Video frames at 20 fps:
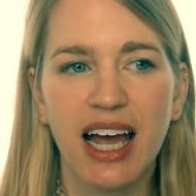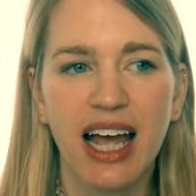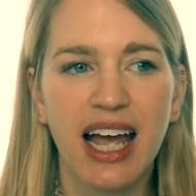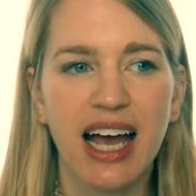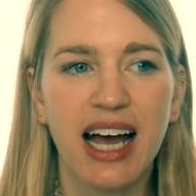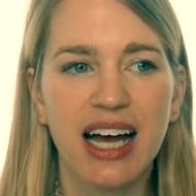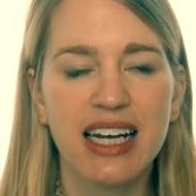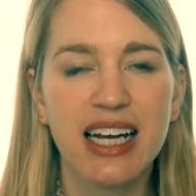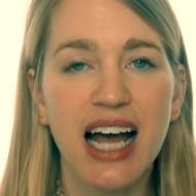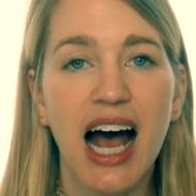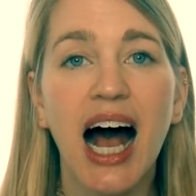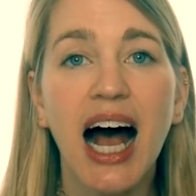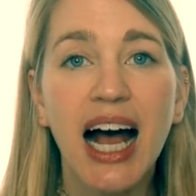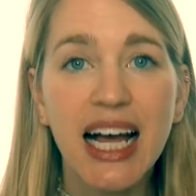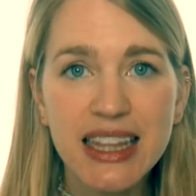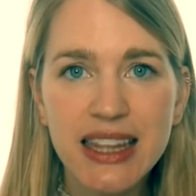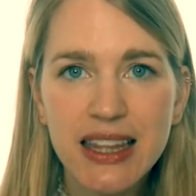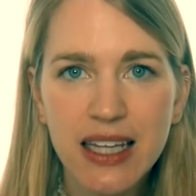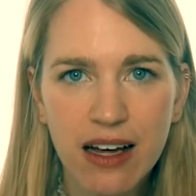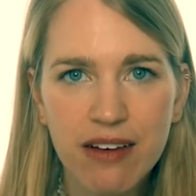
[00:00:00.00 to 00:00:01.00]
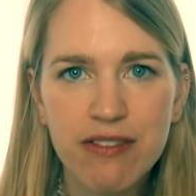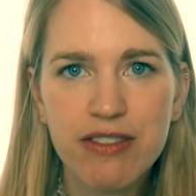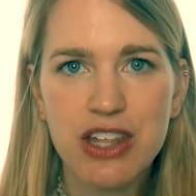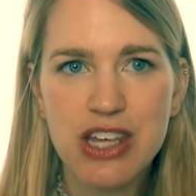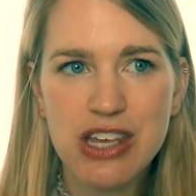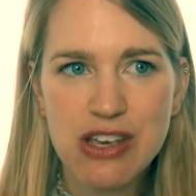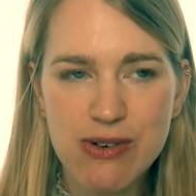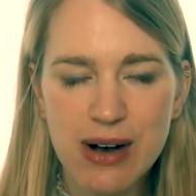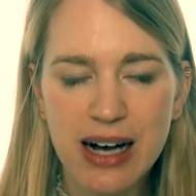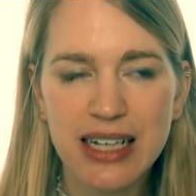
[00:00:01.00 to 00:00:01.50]
And I love
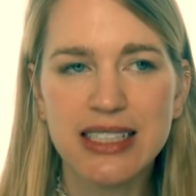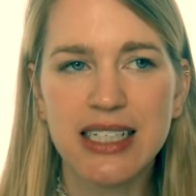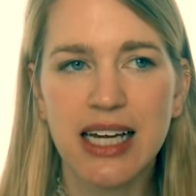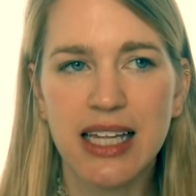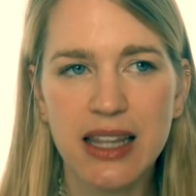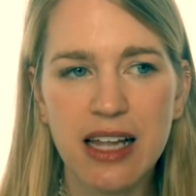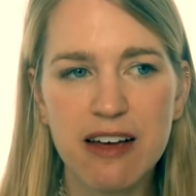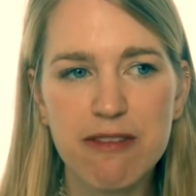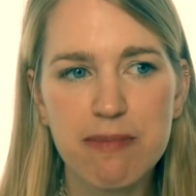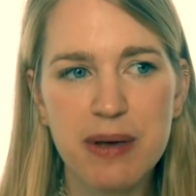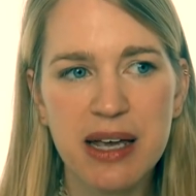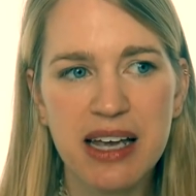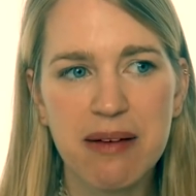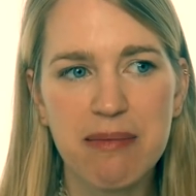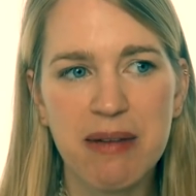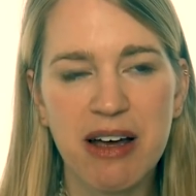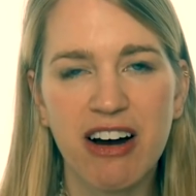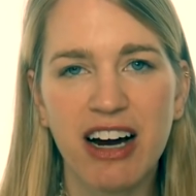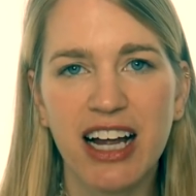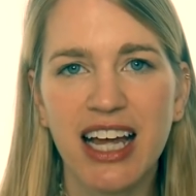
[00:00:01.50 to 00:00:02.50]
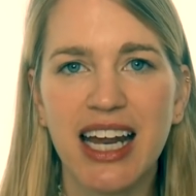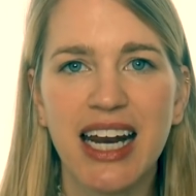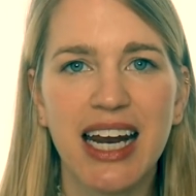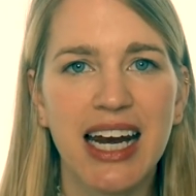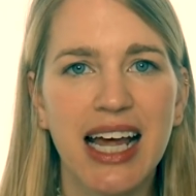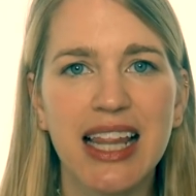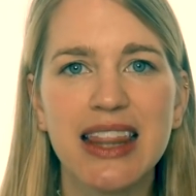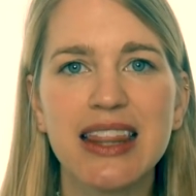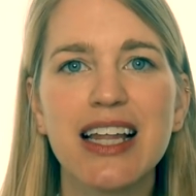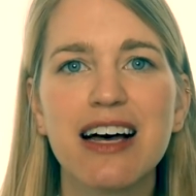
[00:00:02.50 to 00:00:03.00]
the US. I love being American
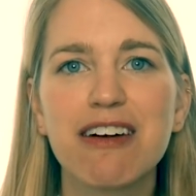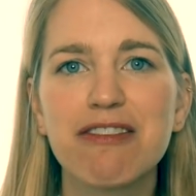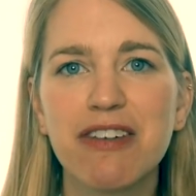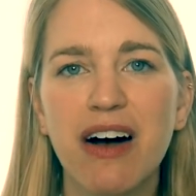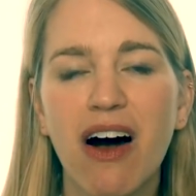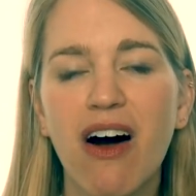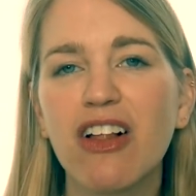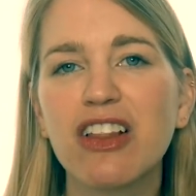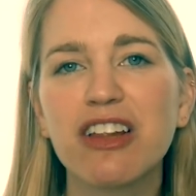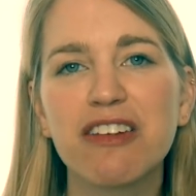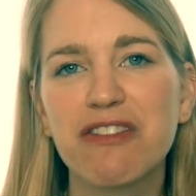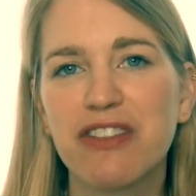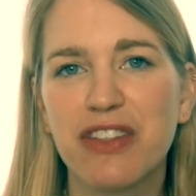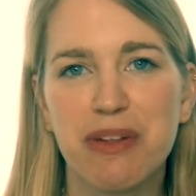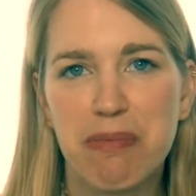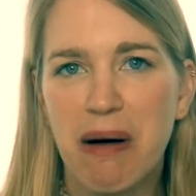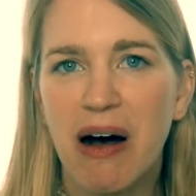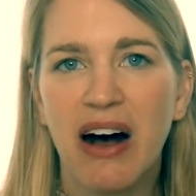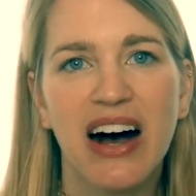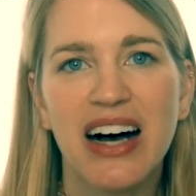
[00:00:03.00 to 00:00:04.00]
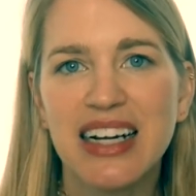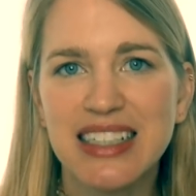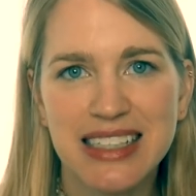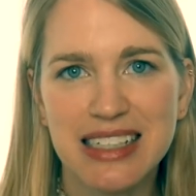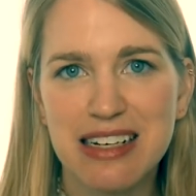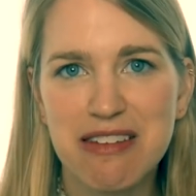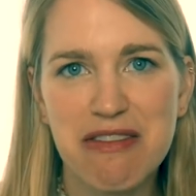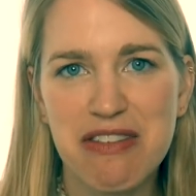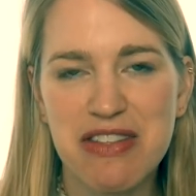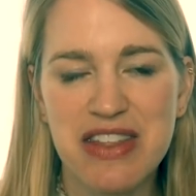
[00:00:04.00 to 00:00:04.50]
and I love all of the
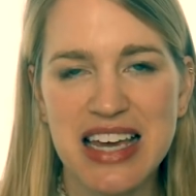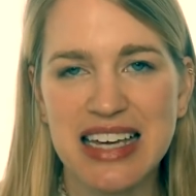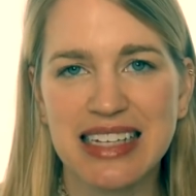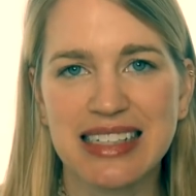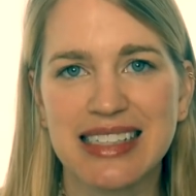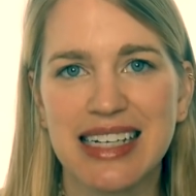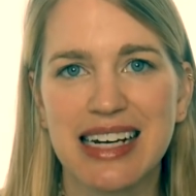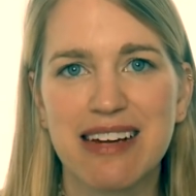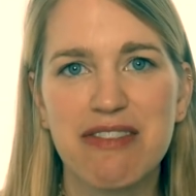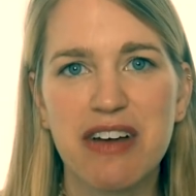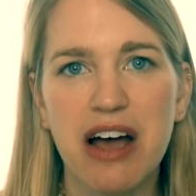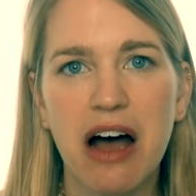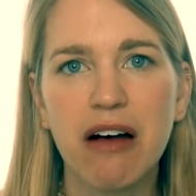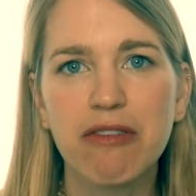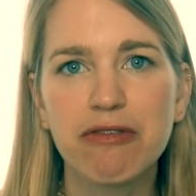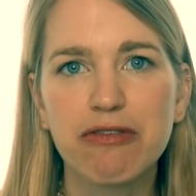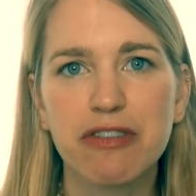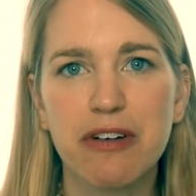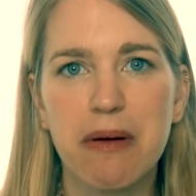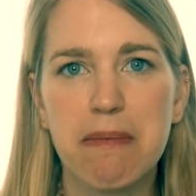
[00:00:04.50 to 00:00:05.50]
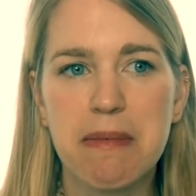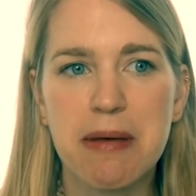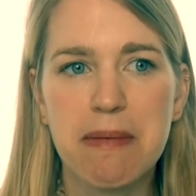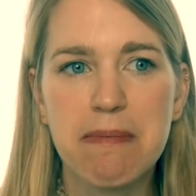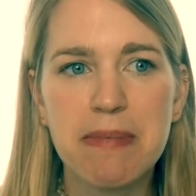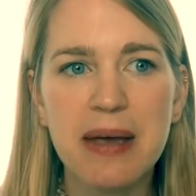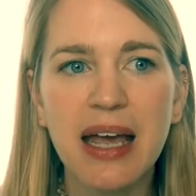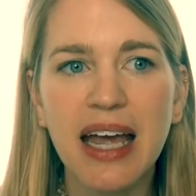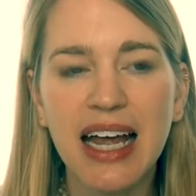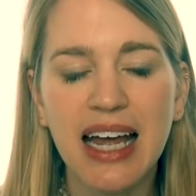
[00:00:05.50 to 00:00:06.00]
positive things that have come from
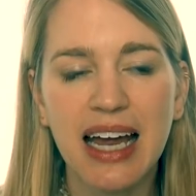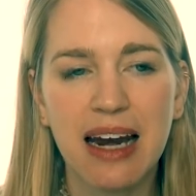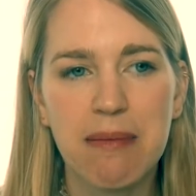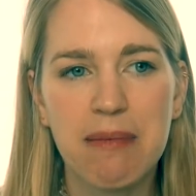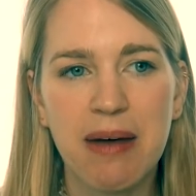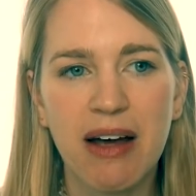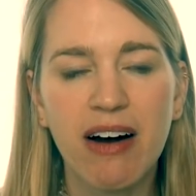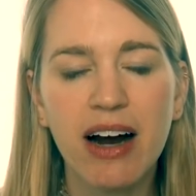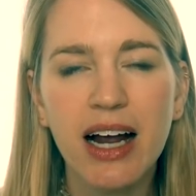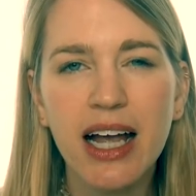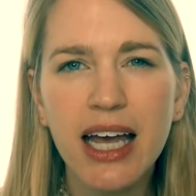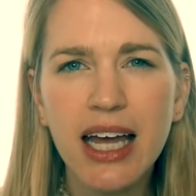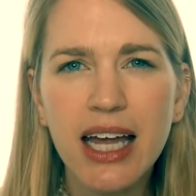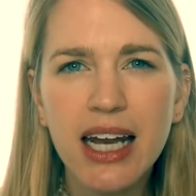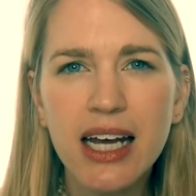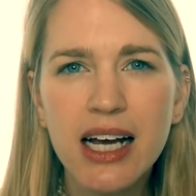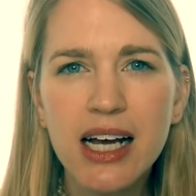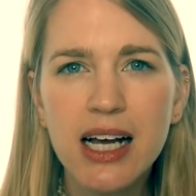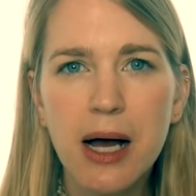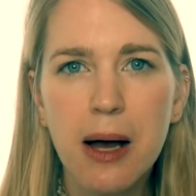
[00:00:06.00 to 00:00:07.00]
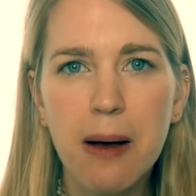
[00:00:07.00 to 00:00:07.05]
me being an American.